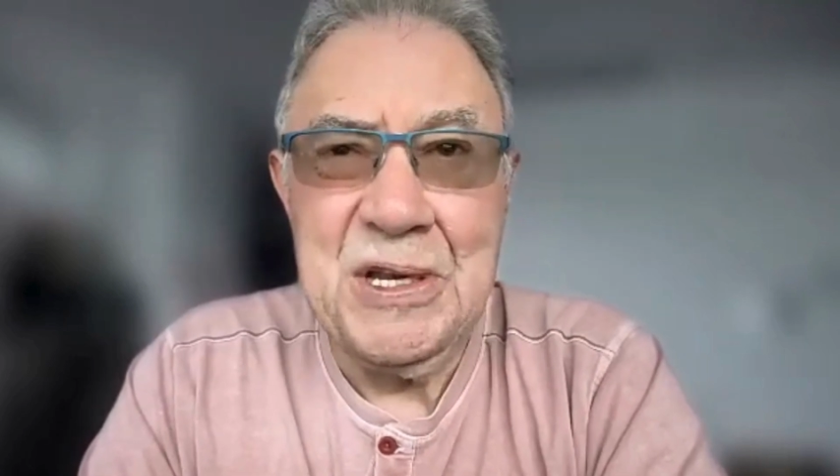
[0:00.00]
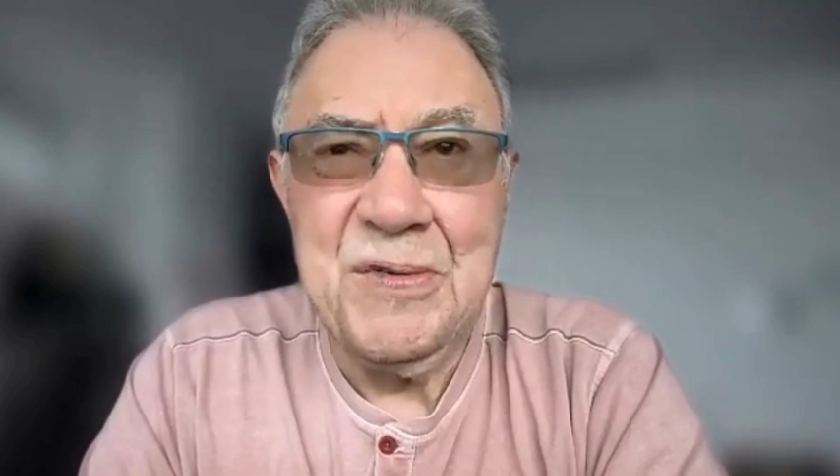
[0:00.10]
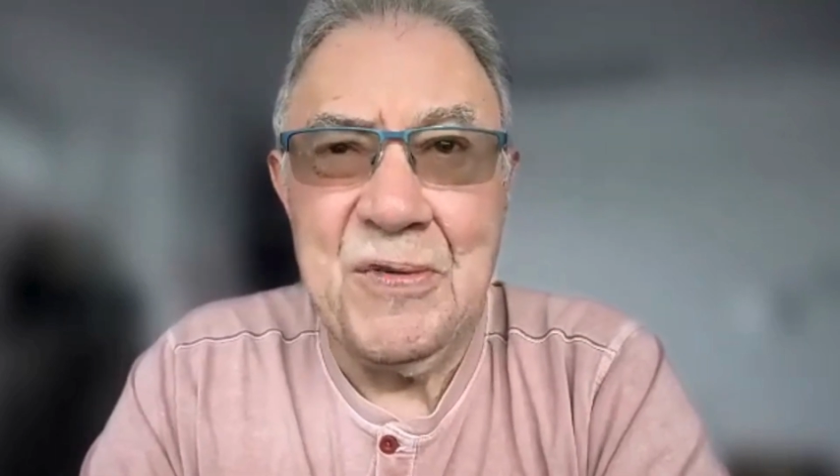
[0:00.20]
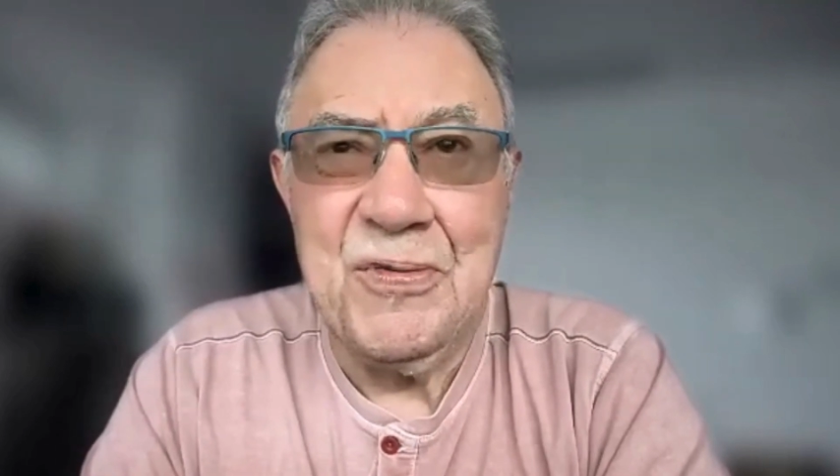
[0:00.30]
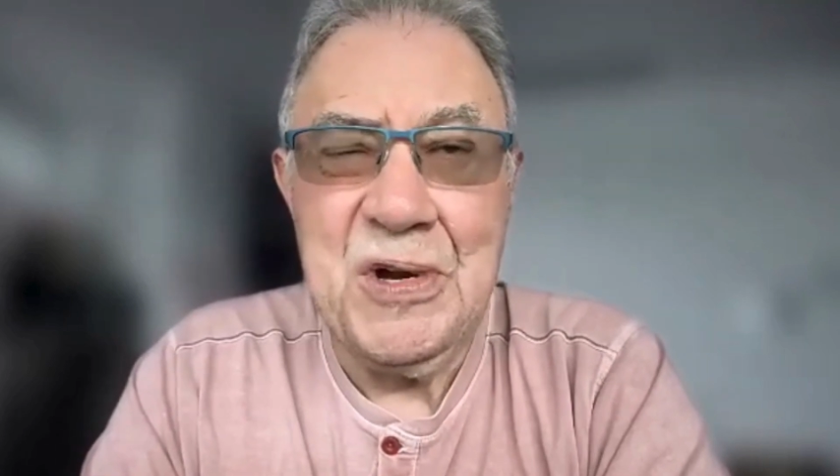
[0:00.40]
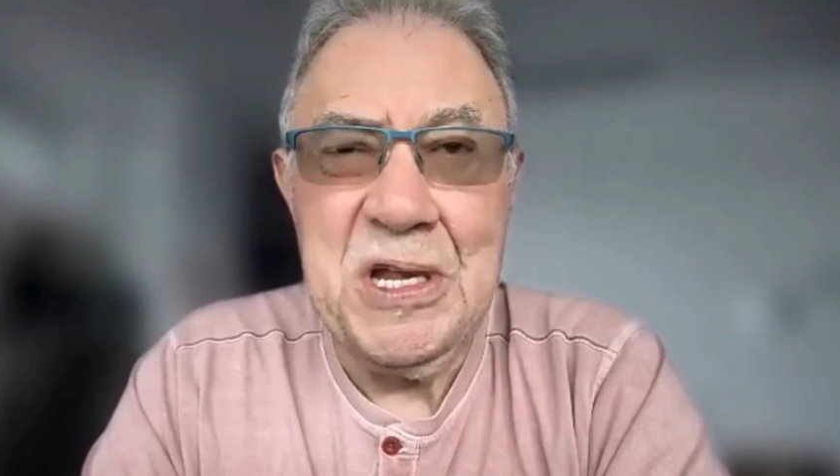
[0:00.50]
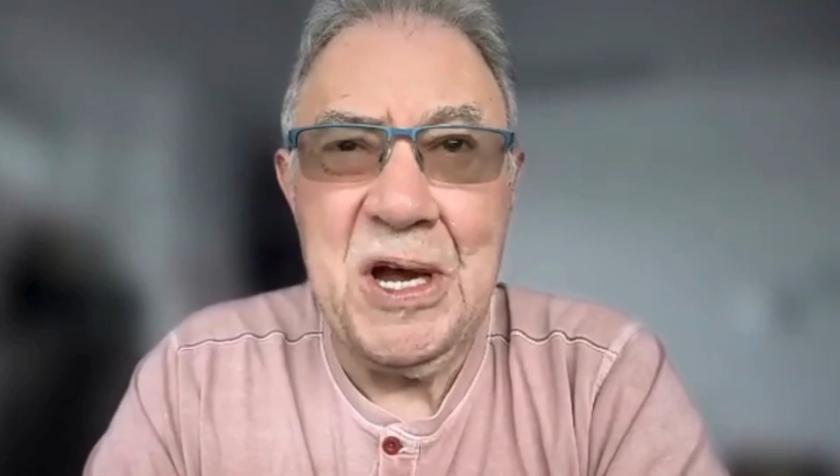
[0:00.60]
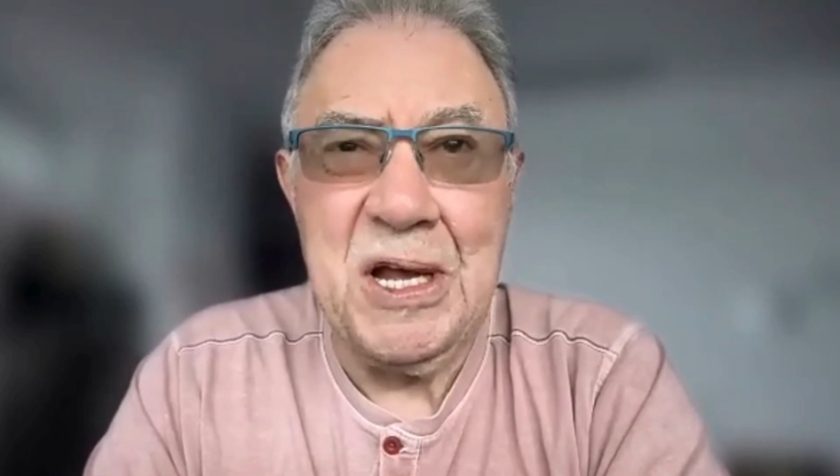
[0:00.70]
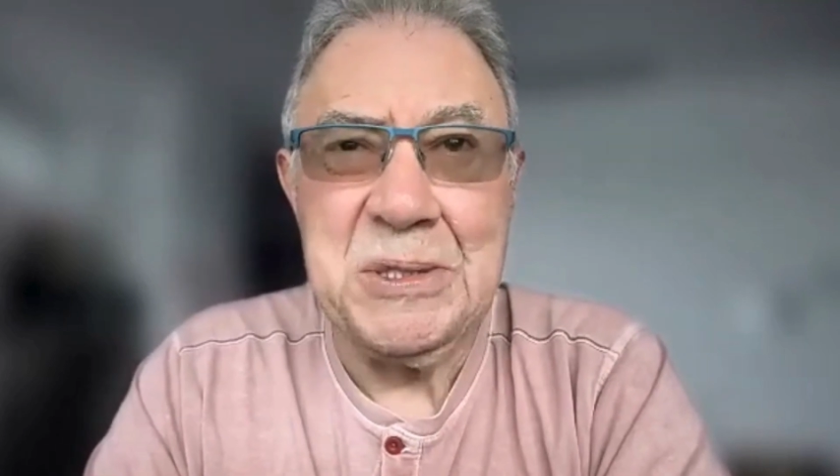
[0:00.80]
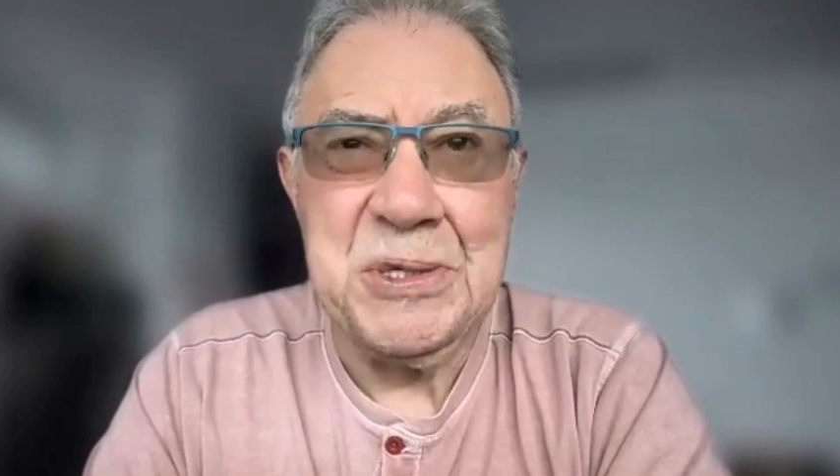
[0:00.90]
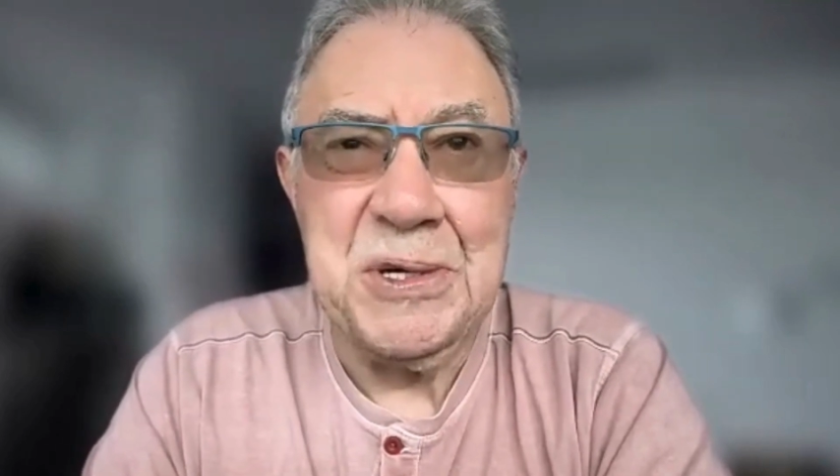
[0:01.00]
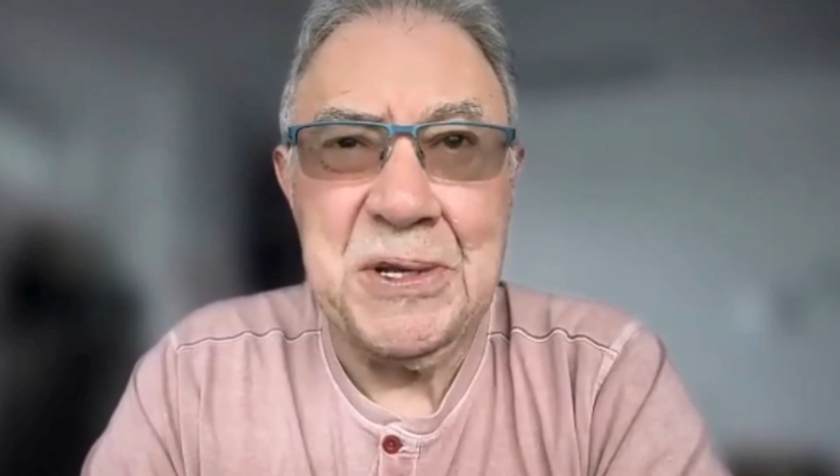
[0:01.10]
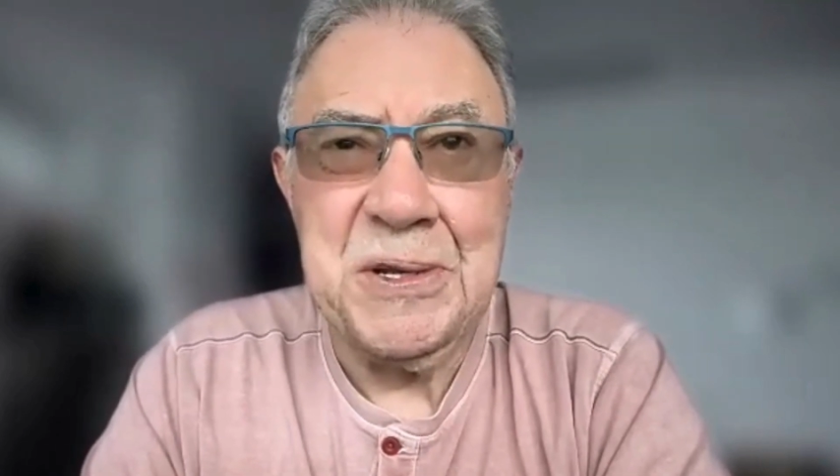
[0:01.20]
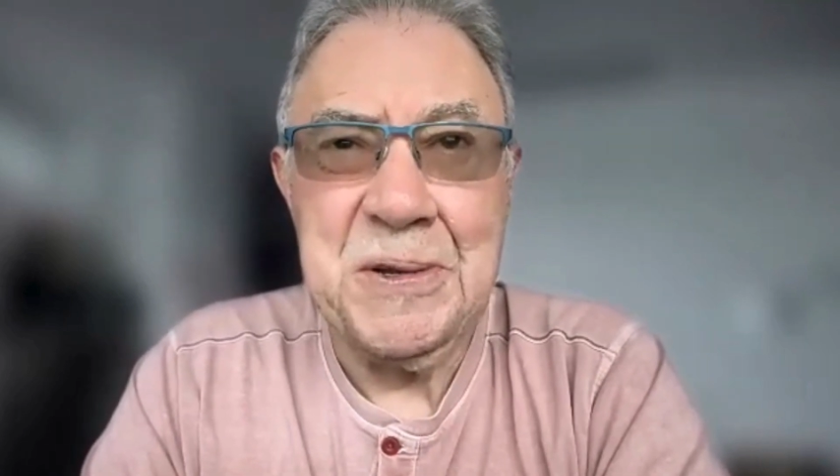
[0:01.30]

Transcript: into a free concert,